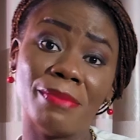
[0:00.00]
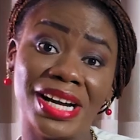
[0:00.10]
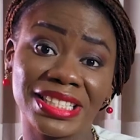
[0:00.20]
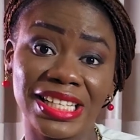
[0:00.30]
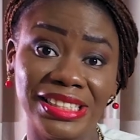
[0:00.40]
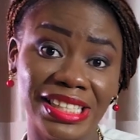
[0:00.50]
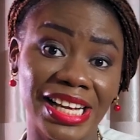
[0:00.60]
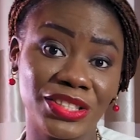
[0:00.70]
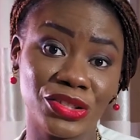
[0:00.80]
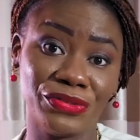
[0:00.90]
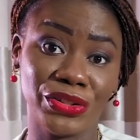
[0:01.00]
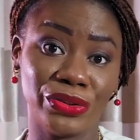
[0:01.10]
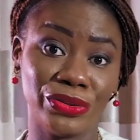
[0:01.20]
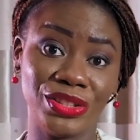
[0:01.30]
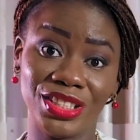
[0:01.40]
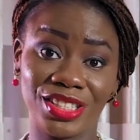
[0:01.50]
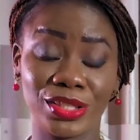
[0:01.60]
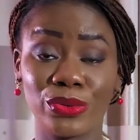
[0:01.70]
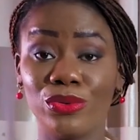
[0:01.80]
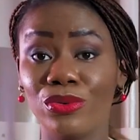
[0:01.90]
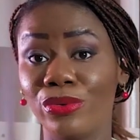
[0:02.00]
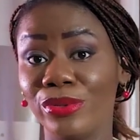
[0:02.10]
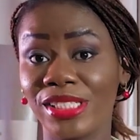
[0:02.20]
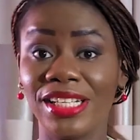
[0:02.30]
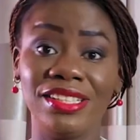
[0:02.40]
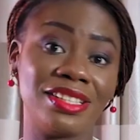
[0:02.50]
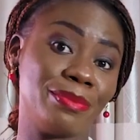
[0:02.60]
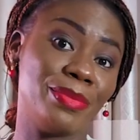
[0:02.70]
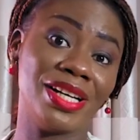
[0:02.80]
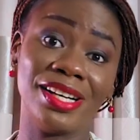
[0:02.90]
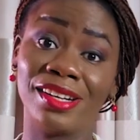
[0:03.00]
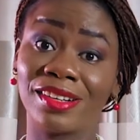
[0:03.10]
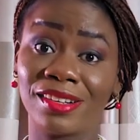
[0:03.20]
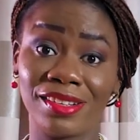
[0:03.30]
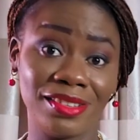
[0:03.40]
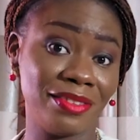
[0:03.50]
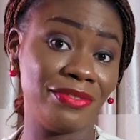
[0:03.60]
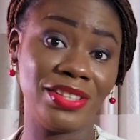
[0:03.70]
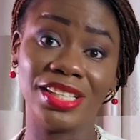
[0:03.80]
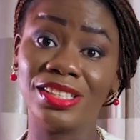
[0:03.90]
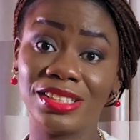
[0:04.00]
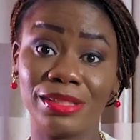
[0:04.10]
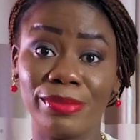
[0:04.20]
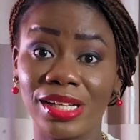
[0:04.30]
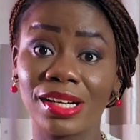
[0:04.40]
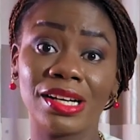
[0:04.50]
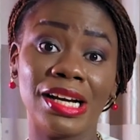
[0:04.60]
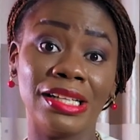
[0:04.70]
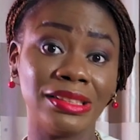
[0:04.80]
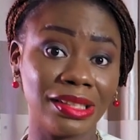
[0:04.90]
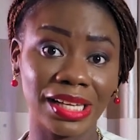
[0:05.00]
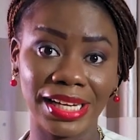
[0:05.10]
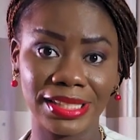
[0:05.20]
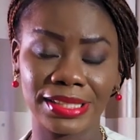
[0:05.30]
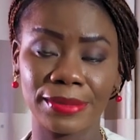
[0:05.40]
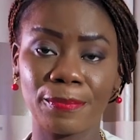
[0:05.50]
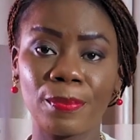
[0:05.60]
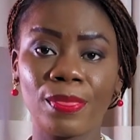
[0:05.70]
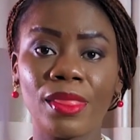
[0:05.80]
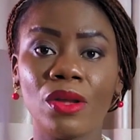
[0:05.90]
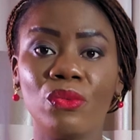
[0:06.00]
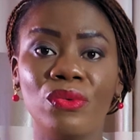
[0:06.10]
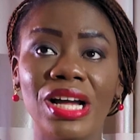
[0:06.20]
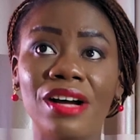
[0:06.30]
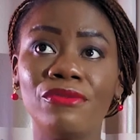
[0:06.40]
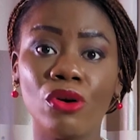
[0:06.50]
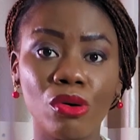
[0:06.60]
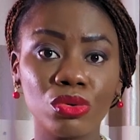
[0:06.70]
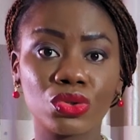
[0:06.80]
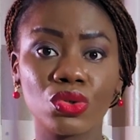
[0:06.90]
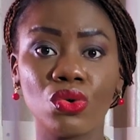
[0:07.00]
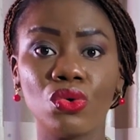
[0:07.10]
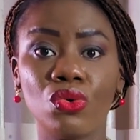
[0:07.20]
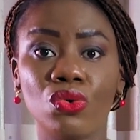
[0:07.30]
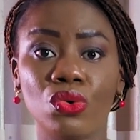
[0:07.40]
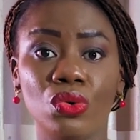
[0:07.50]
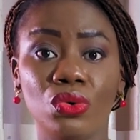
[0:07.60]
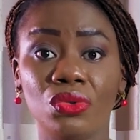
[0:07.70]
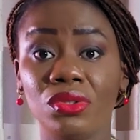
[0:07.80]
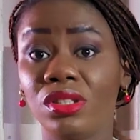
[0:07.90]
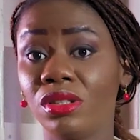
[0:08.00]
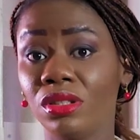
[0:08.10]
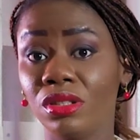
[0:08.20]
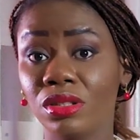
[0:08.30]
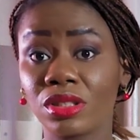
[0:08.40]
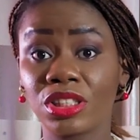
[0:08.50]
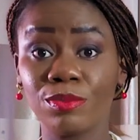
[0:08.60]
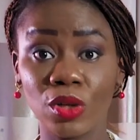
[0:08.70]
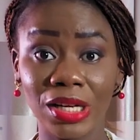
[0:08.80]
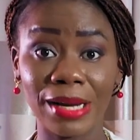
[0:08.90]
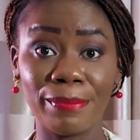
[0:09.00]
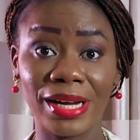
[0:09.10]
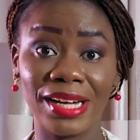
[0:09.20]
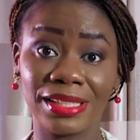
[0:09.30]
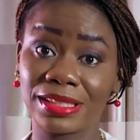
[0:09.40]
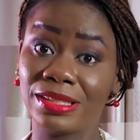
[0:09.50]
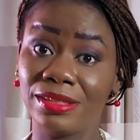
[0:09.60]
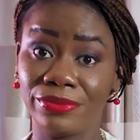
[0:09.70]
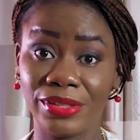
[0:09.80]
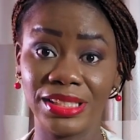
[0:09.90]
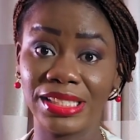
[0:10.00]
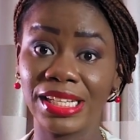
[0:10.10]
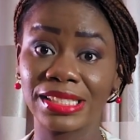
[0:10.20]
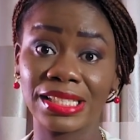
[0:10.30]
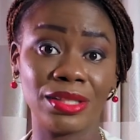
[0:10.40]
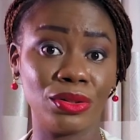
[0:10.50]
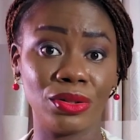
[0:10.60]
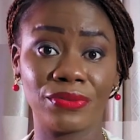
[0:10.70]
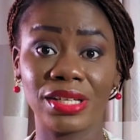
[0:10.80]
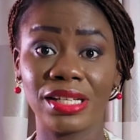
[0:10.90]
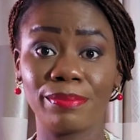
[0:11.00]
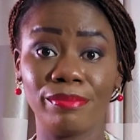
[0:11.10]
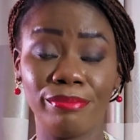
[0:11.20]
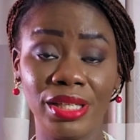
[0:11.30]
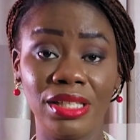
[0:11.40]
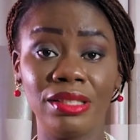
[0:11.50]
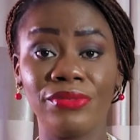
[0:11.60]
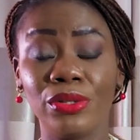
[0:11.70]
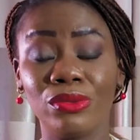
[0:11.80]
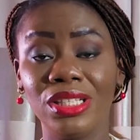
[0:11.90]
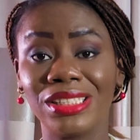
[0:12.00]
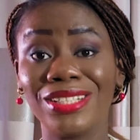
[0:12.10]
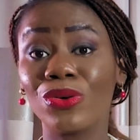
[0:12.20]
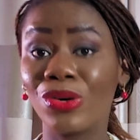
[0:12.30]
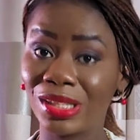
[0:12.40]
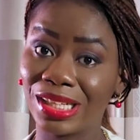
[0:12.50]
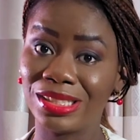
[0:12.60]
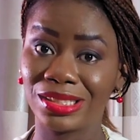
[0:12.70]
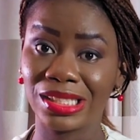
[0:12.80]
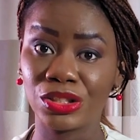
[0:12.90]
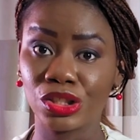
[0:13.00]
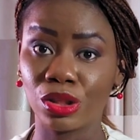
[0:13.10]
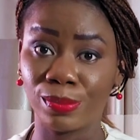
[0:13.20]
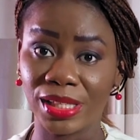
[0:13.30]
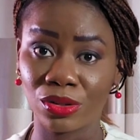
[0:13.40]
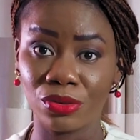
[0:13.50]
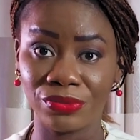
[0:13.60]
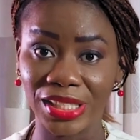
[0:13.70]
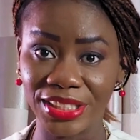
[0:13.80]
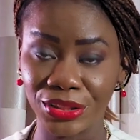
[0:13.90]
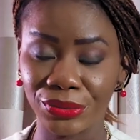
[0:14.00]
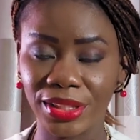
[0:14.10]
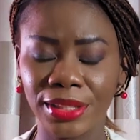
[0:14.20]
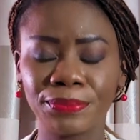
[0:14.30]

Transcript: banks are the likes of your GTCO, Zenith Bank, Fidelity Bank, and the likes. We have also the smaller banks, the fintechs, and all of that being regulated under the Central Bank of Nigeria.